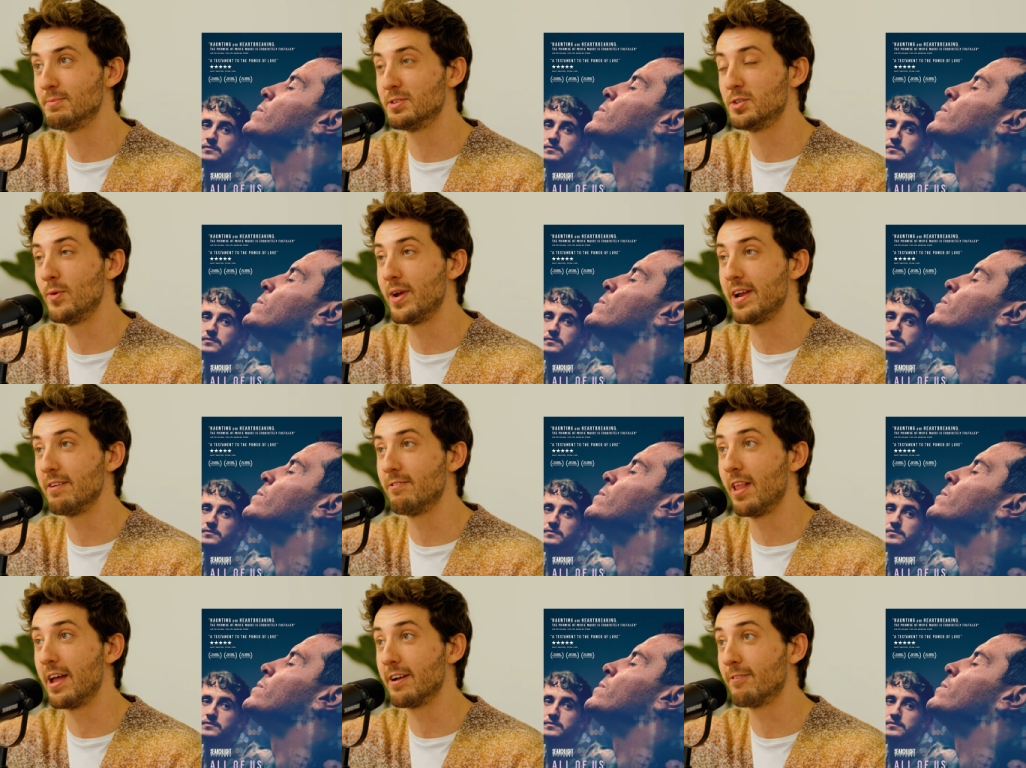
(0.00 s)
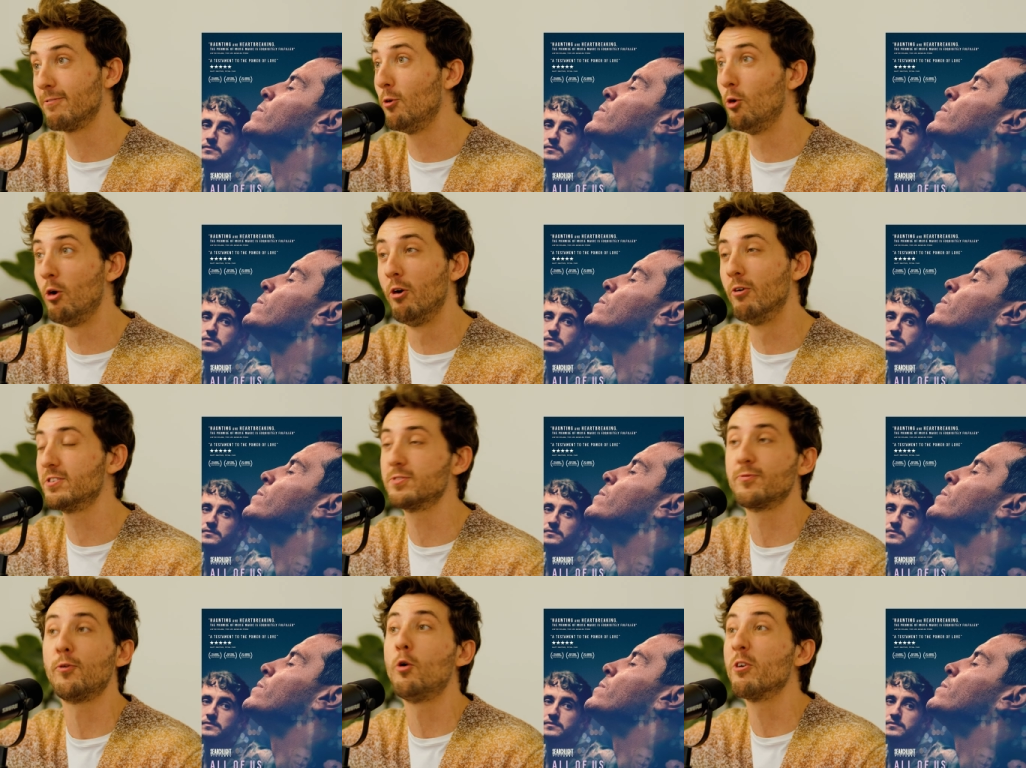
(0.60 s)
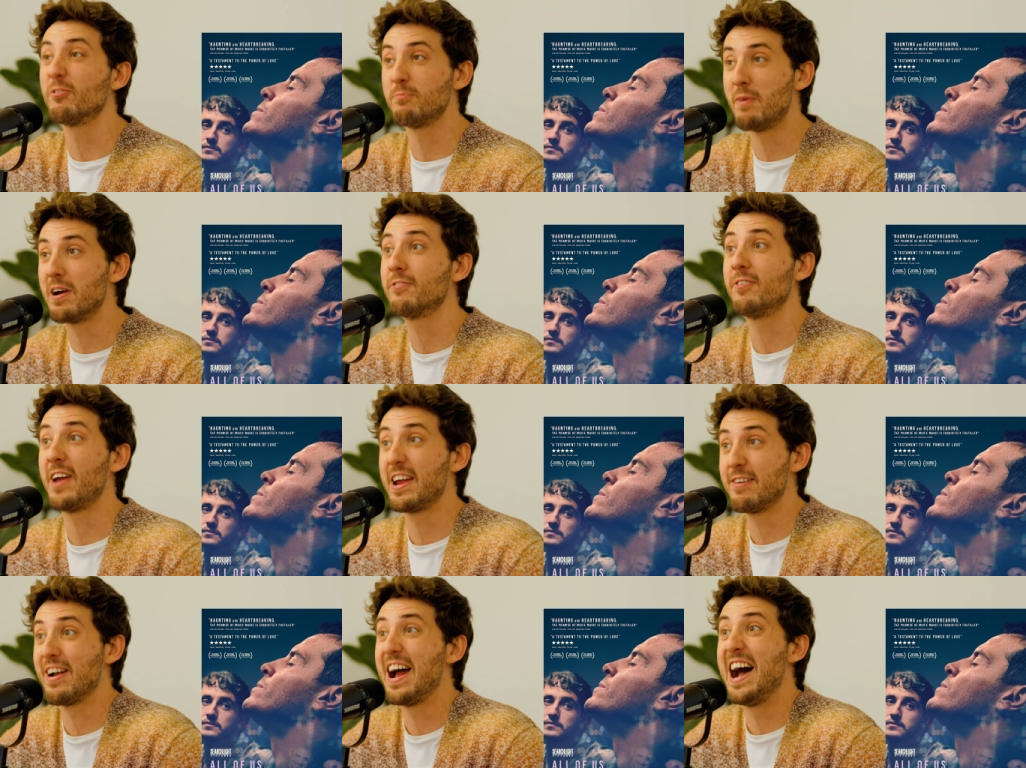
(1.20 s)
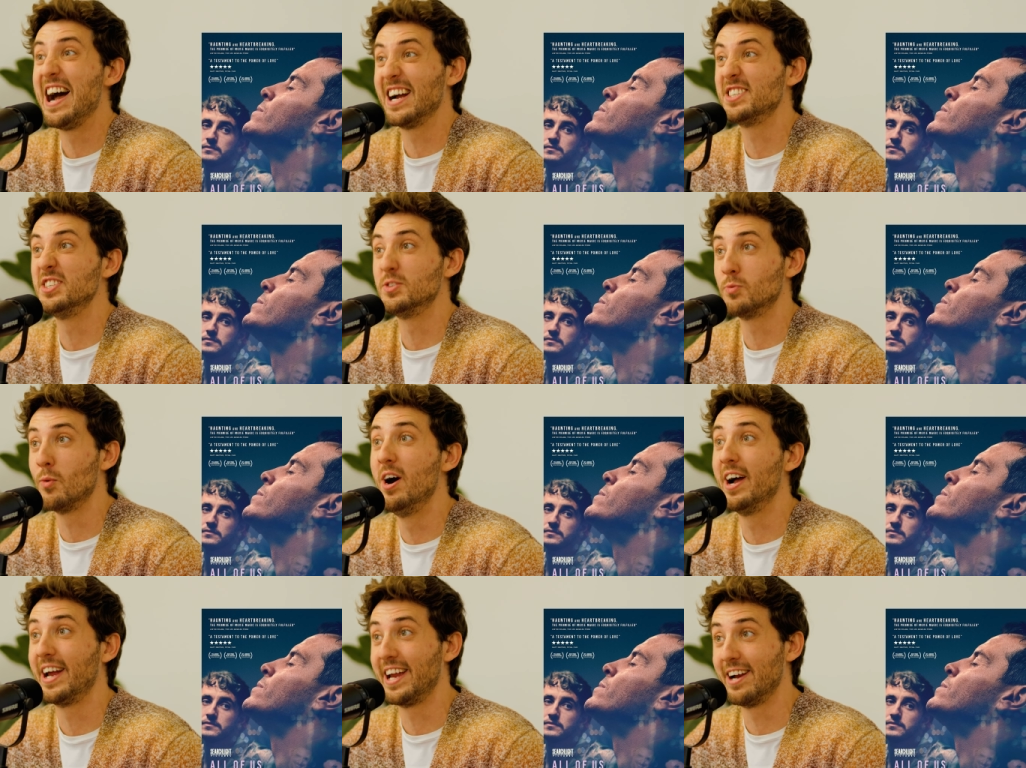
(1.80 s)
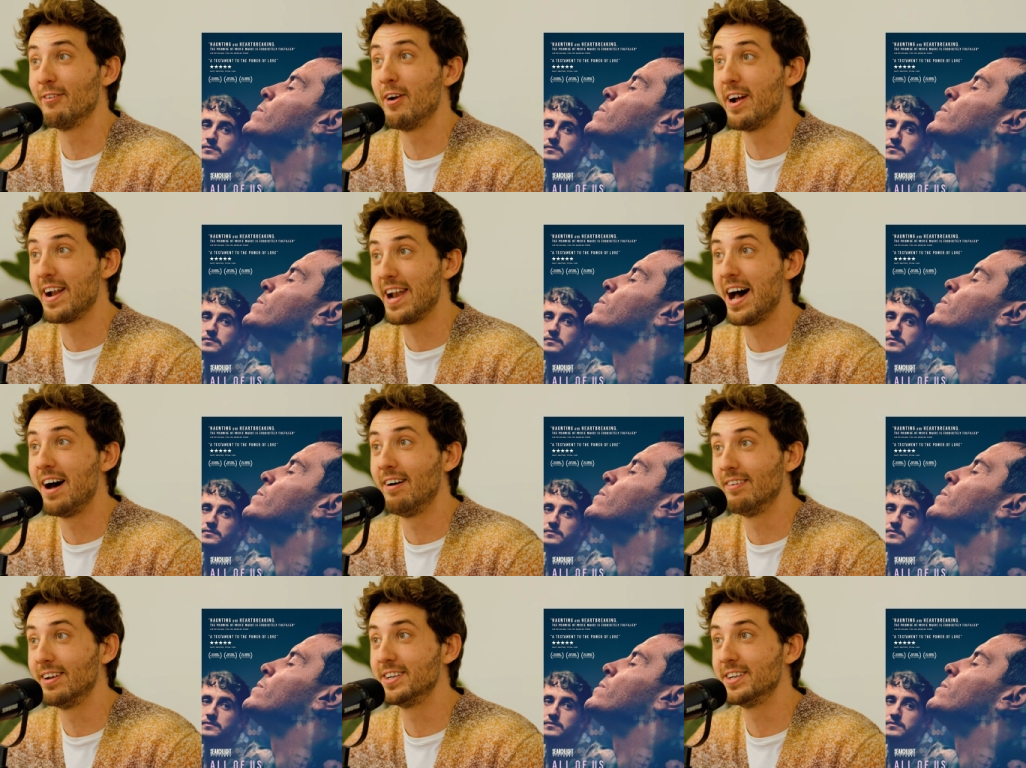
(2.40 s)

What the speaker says: between it's four of my favourite actors working right now,